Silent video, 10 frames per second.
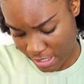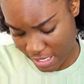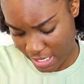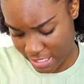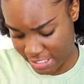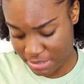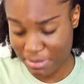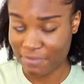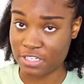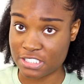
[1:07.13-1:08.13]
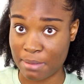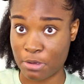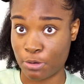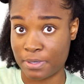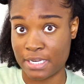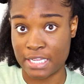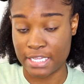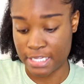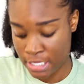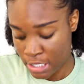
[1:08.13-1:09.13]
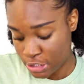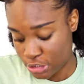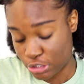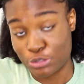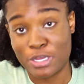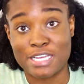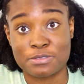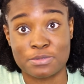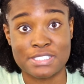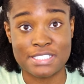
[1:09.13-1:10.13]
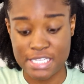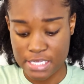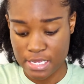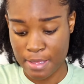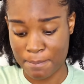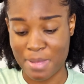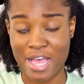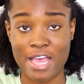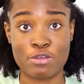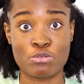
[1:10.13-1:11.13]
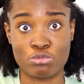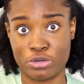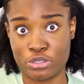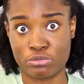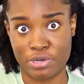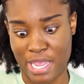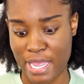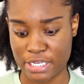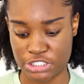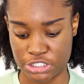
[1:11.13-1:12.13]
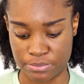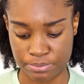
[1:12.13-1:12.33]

And this is my first time opening it, so you guys will see my real reaction.